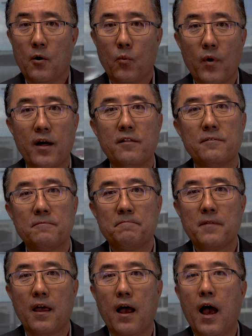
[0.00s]
Well,
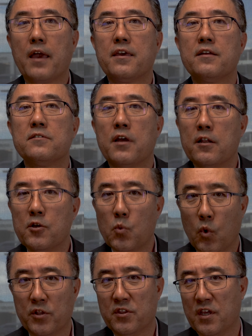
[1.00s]
I can tell you
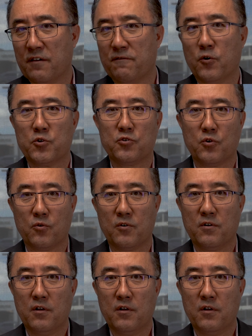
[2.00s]
one thing for sure.